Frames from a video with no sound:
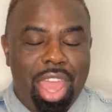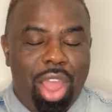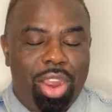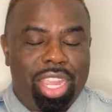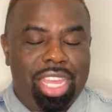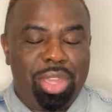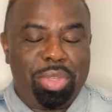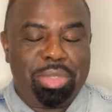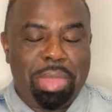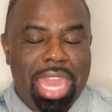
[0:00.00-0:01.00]
R. Kelly
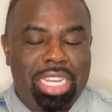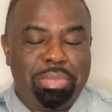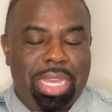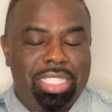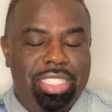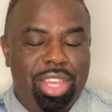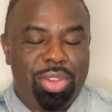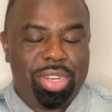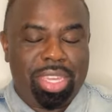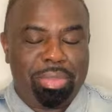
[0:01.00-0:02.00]
was managed by
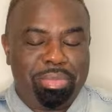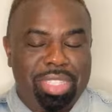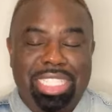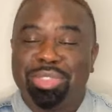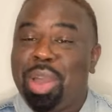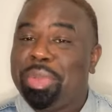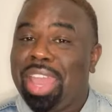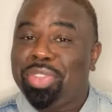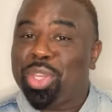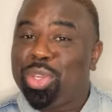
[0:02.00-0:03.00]
Sony. This is why we
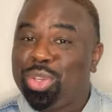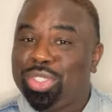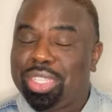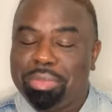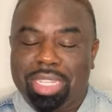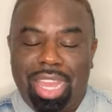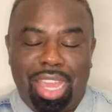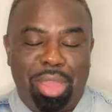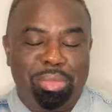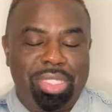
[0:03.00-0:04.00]
have to Google
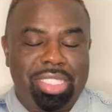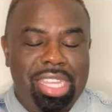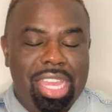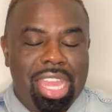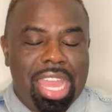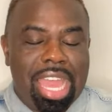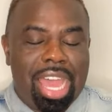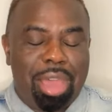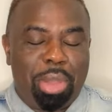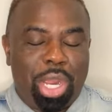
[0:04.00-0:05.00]
sometimes.
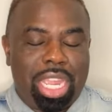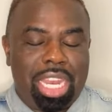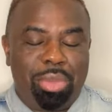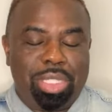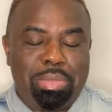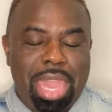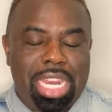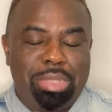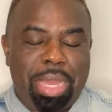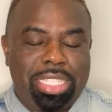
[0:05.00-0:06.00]
R. Kelly was
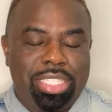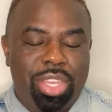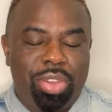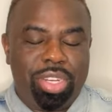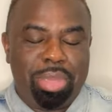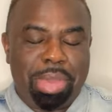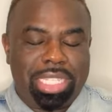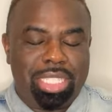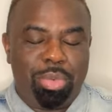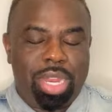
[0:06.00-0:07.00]
managed by Sony, by
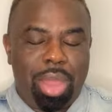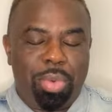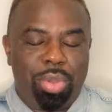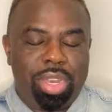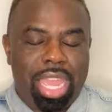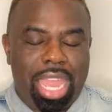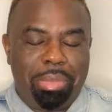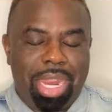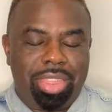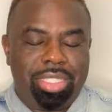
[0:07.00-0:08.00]
someone I won't name.
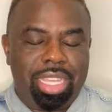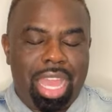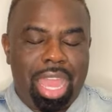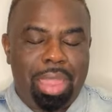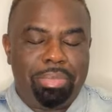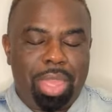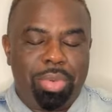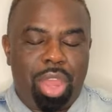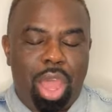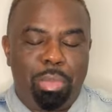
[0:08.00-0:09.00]
And at the time, they
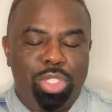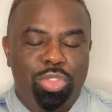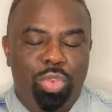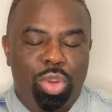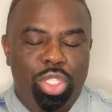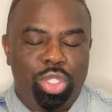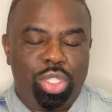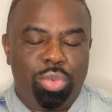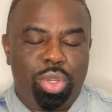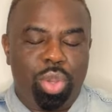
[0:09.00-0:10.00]
would almost force you
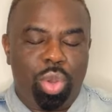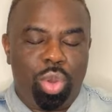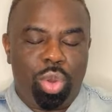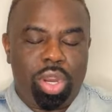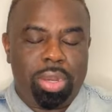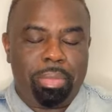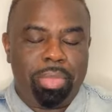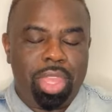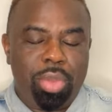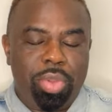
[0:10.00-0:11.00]
to record
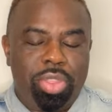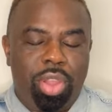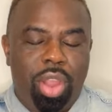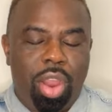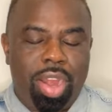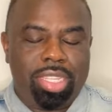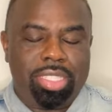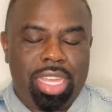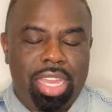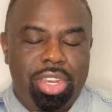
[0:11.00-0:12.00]
with their
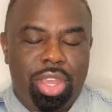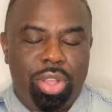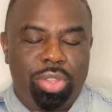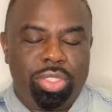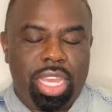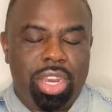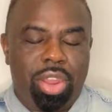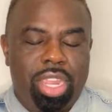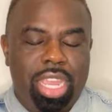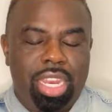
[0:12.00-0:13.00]
artist set nose. And
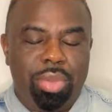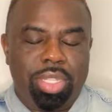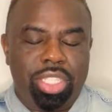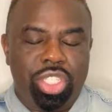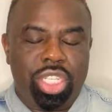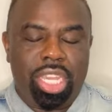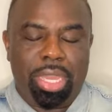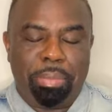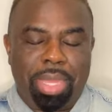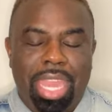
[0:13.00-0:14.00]
R. Kelly wasn't
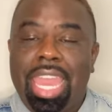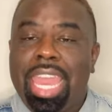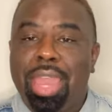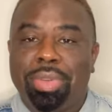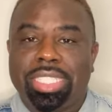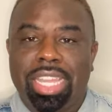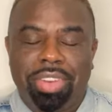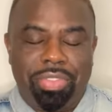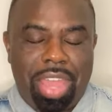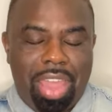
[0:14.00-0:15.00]
cheap. It was
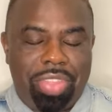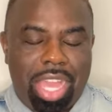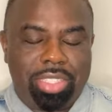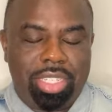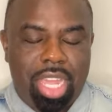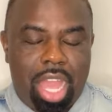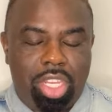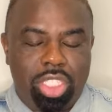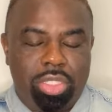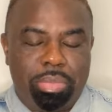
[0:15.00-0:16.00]

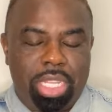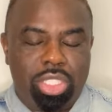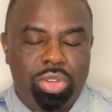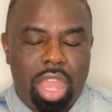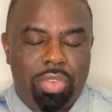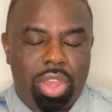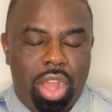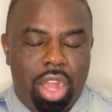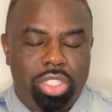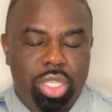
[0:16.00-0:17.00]
$75,000 plus travel
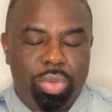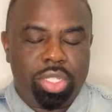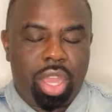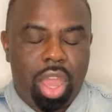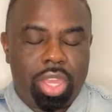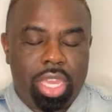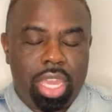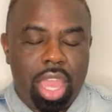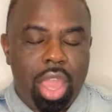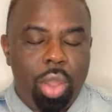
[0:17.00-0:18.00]
costs. So we're
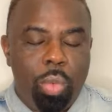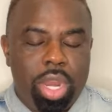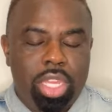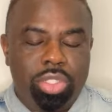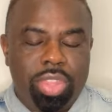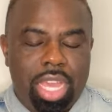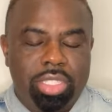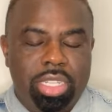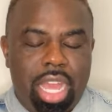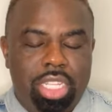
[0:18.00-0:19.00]
talking
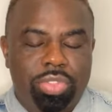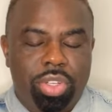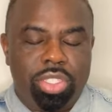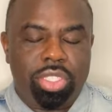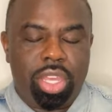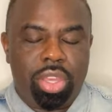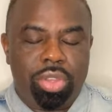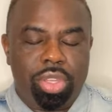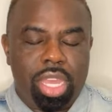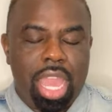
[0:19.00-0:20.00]
$100,000 for a
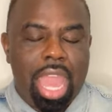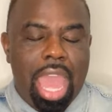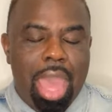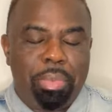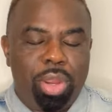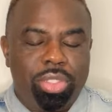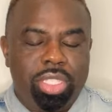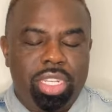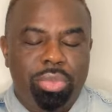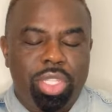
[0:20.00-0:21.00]
song. I
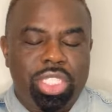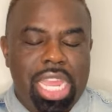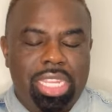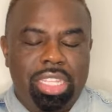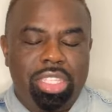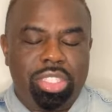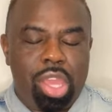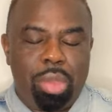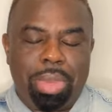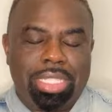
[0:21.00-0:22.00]
personally rejected the
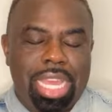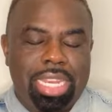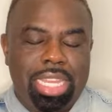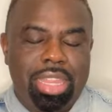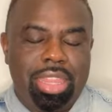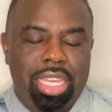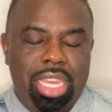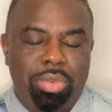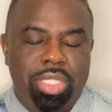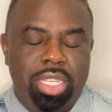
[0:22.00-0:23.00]
song because I didn't think
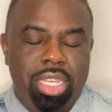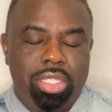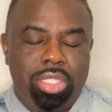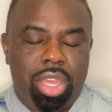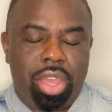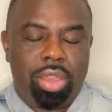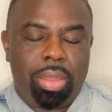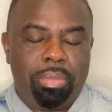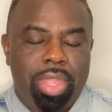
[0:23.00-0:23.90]
it was a good song.